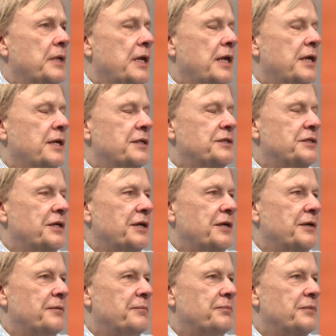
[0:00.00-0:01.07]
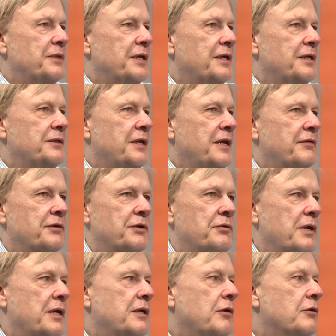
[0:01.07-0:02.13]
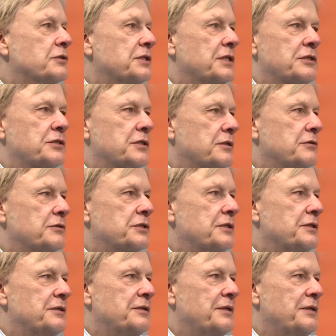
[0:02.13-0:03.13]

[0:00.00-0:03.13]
and they have a great hosting solution.